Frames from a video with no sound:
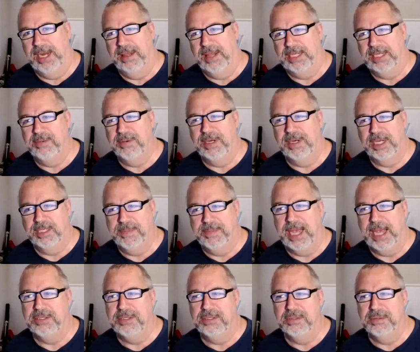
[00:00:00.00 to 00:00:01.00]
And that's where it gets
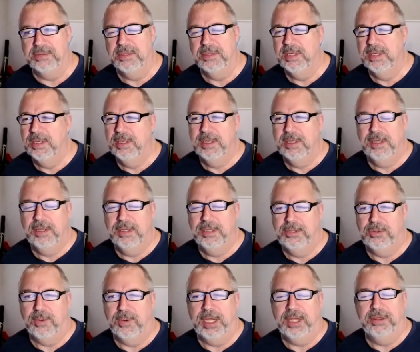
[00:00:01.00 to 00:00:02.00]
back to
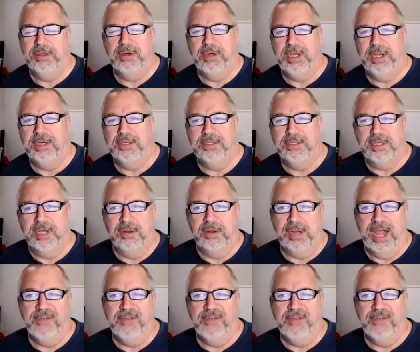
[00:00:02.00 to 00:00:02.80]
20, 30 years ago,